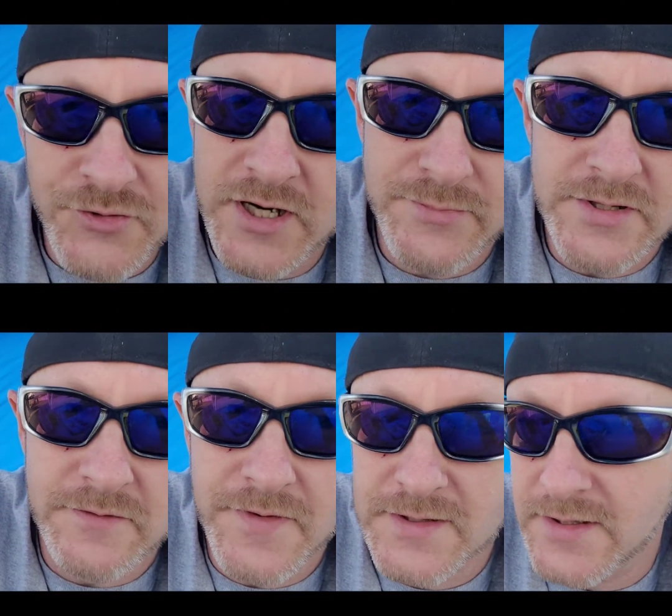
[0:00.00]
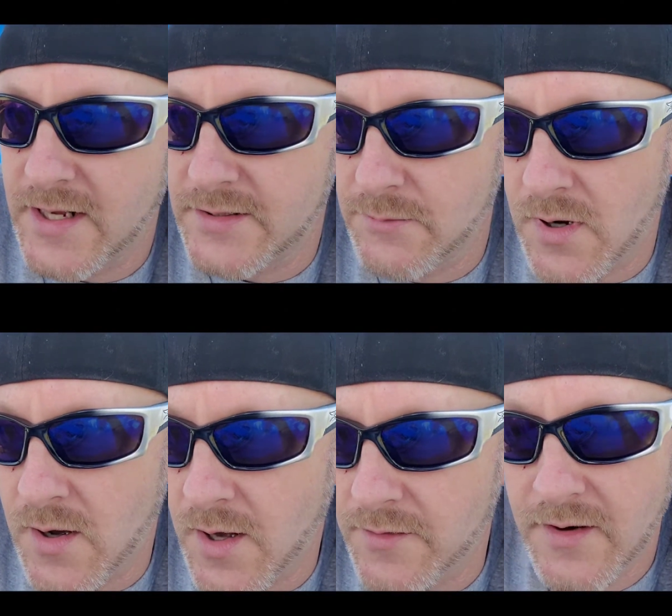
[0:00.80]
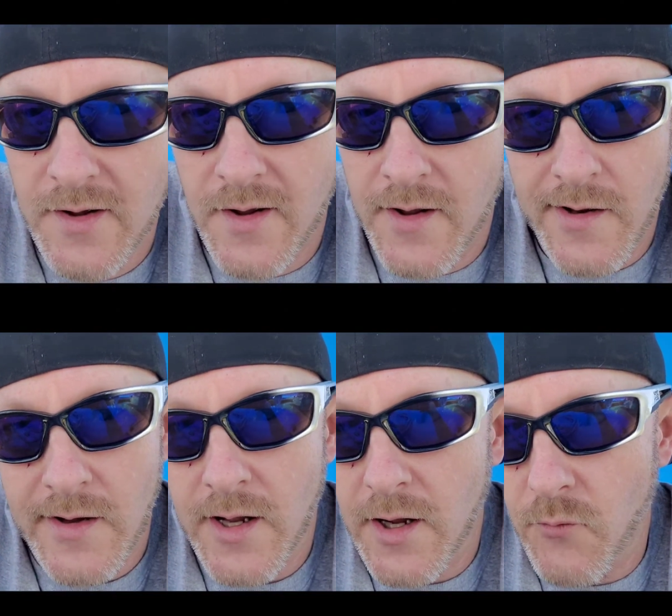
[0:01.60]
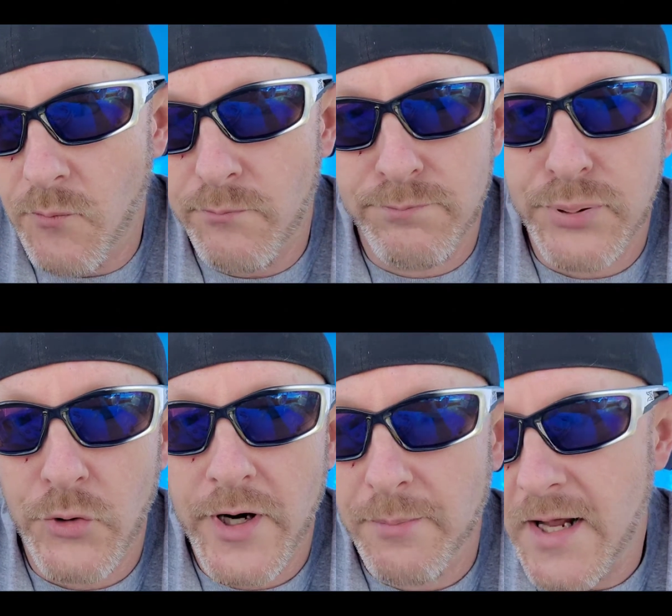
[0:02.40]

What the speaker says: transmission fixed in the SC Mod. Blew it up